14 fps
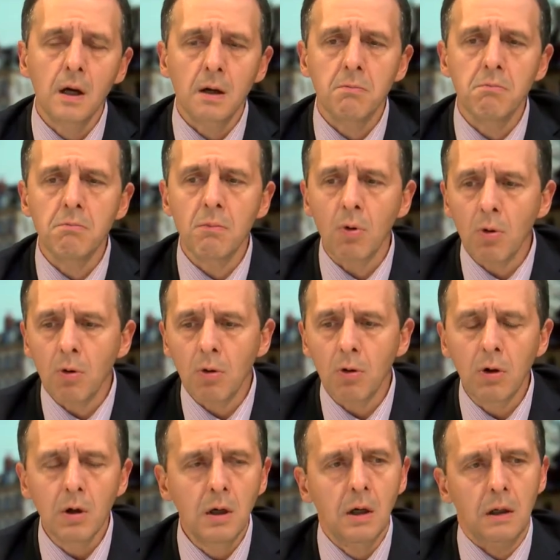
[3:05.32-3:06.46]

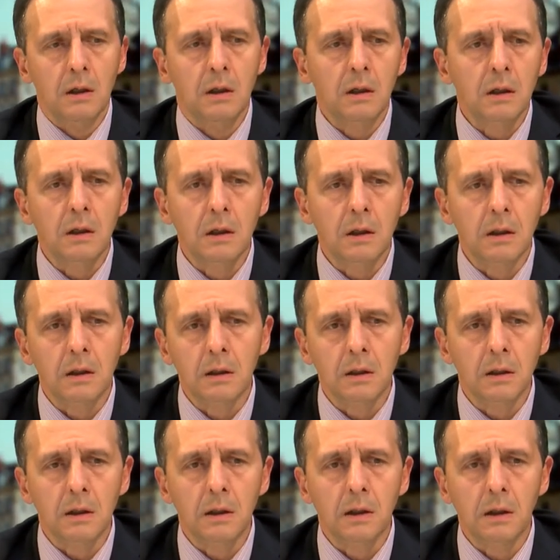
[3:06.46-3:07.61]
more,
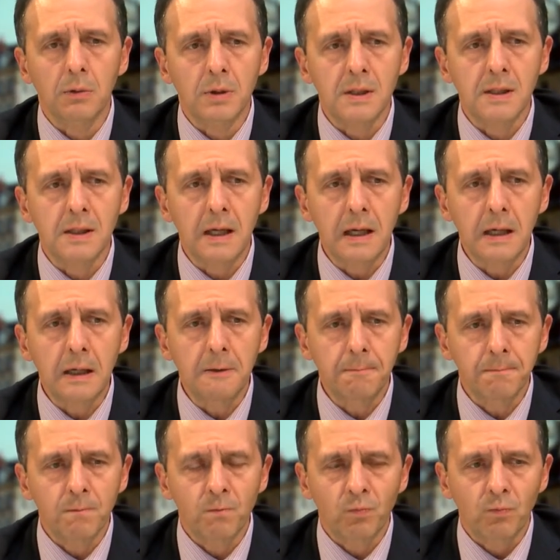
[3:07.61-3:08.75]
I would say,
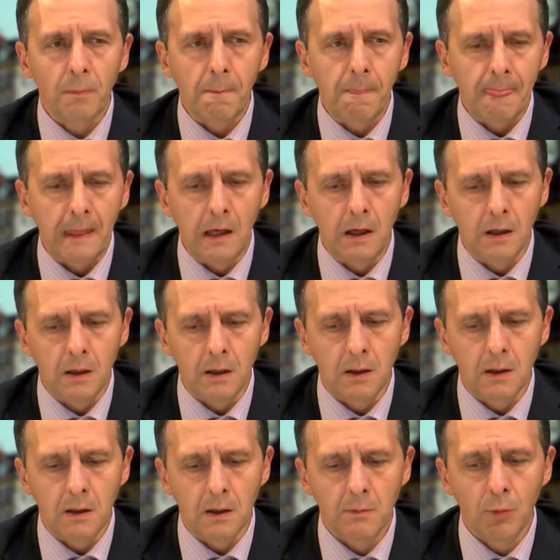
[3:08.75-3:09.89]

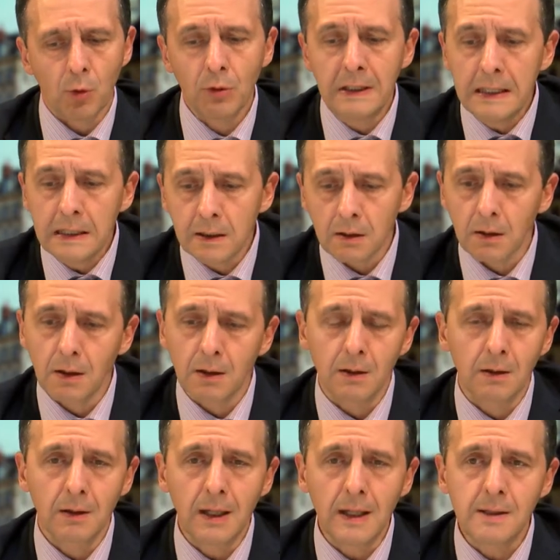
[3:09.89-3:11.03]
more legal,
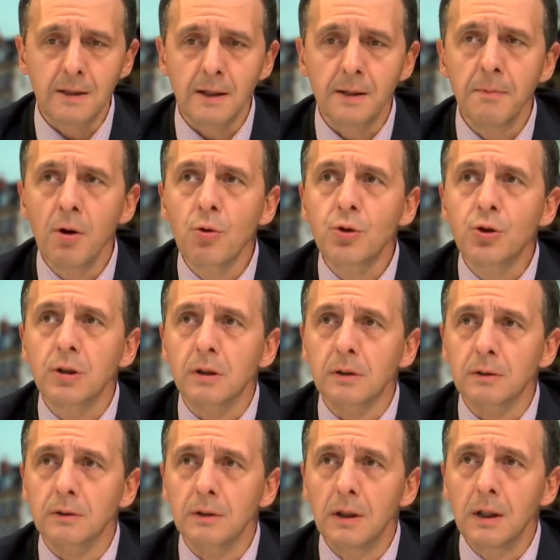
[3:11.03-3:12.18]
less
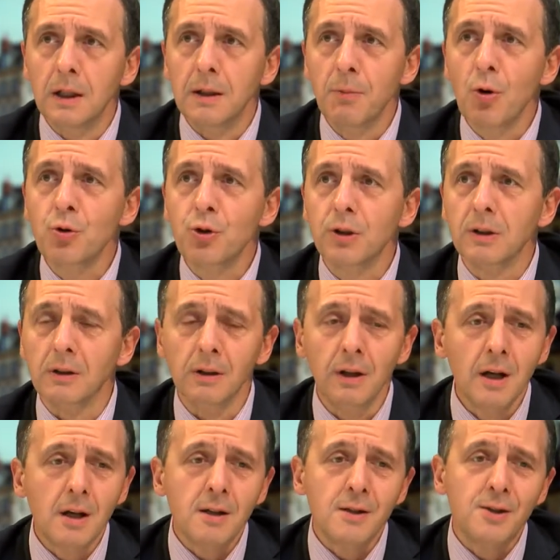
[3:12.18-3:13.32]
emotion, emotional.
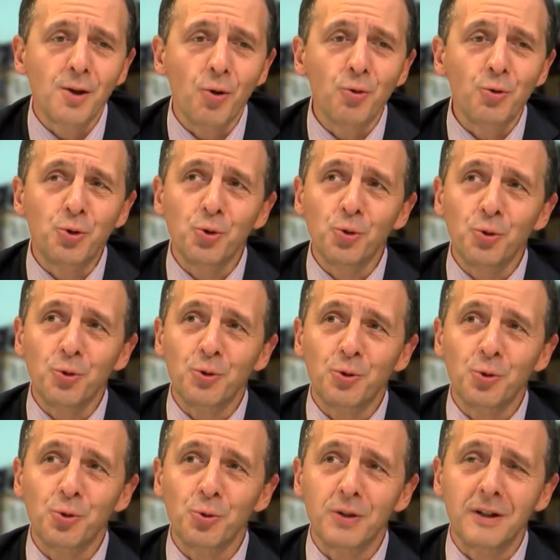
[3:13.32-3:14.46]
So to
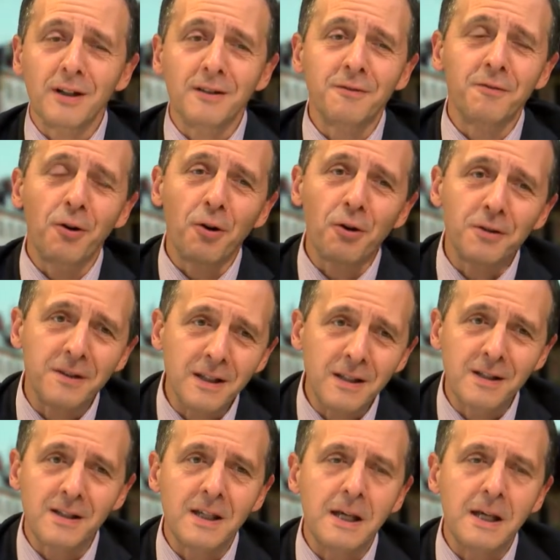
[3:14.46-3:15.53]
convert this